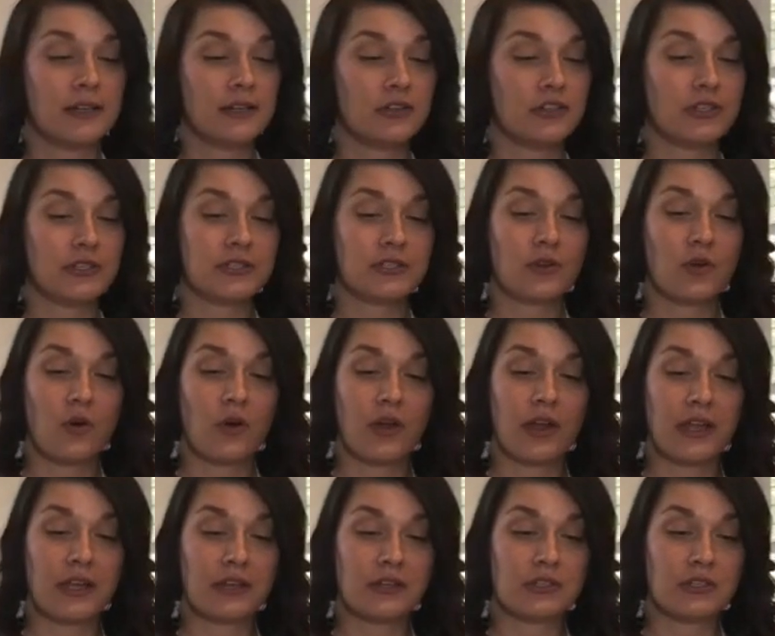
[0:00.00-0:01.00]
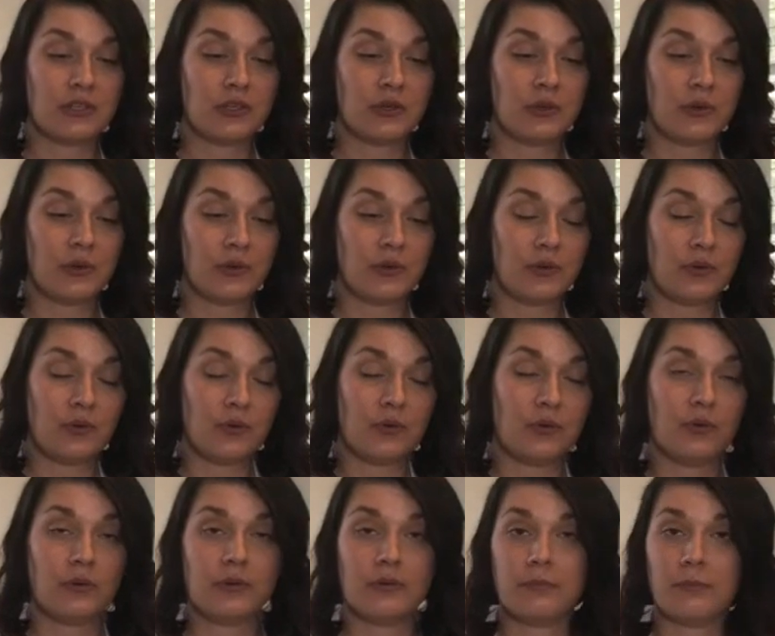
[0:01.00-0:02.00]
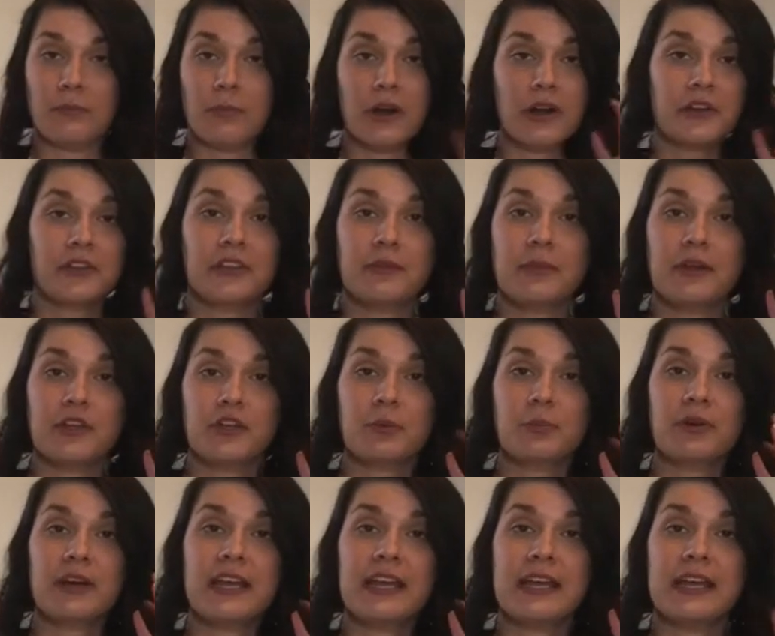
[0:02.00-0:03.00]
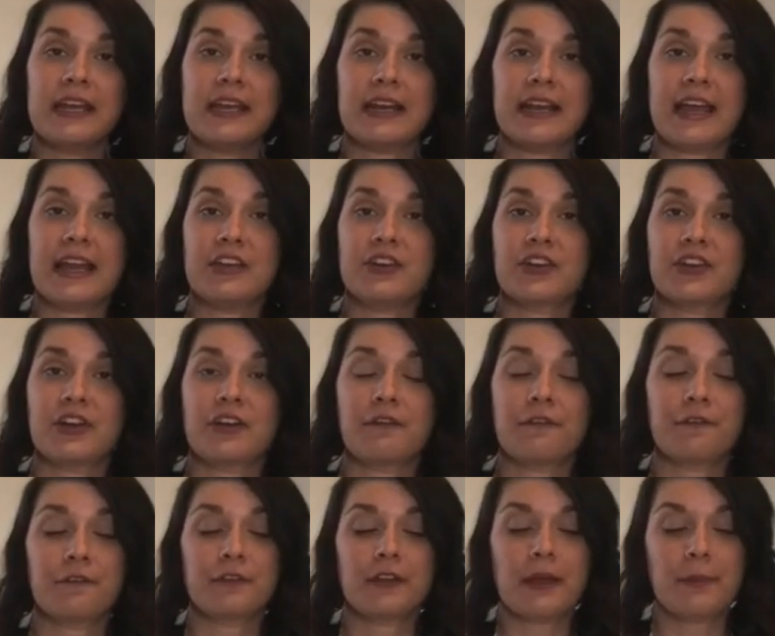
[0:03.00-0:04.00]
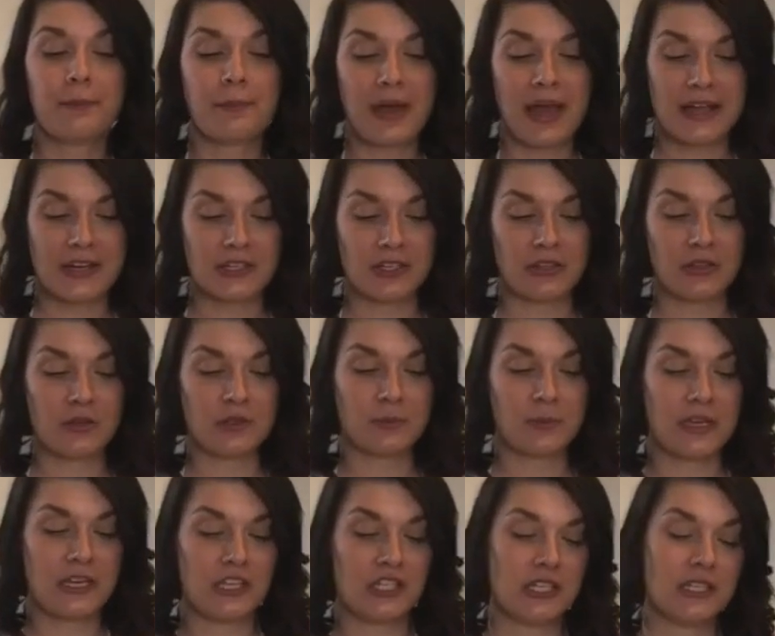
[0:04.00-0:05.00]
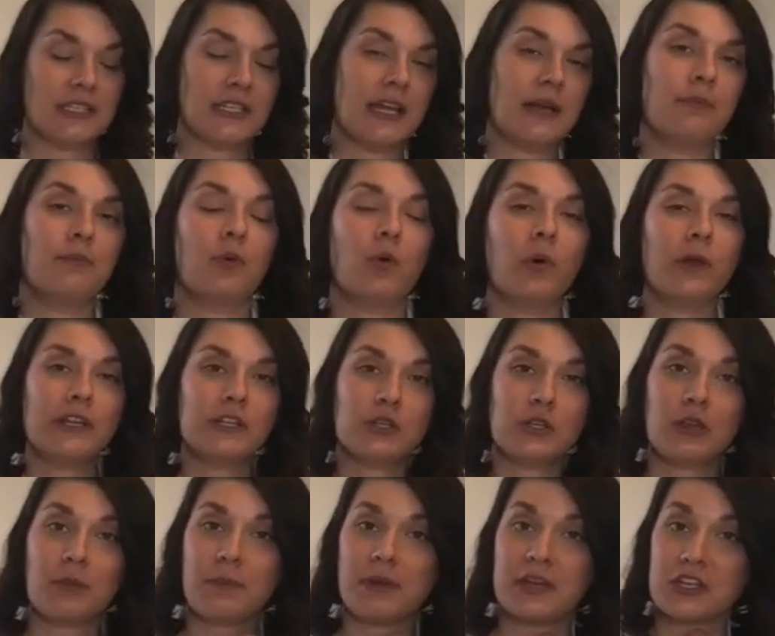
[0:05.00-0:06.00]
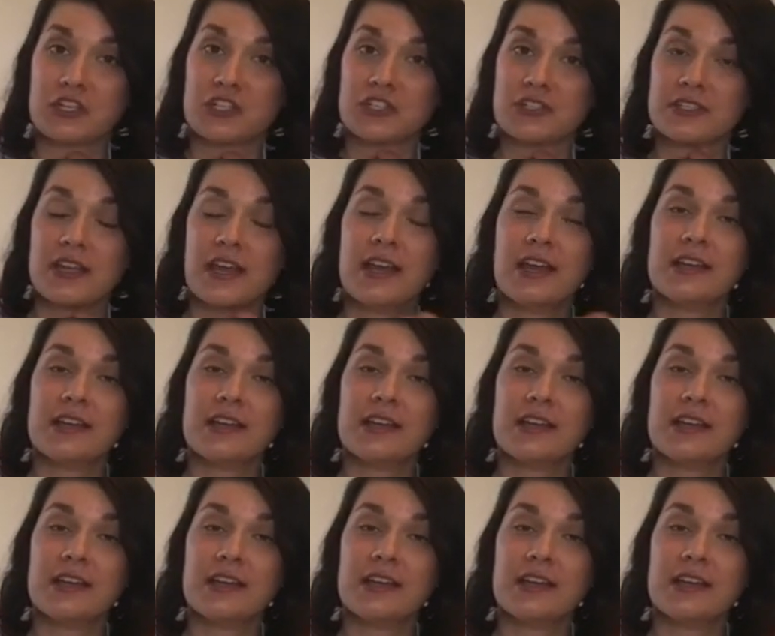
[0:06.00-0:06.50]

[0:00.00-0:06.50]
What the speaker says: just going to mark them in your brain and you're going to flip back to those pages and point to the pictures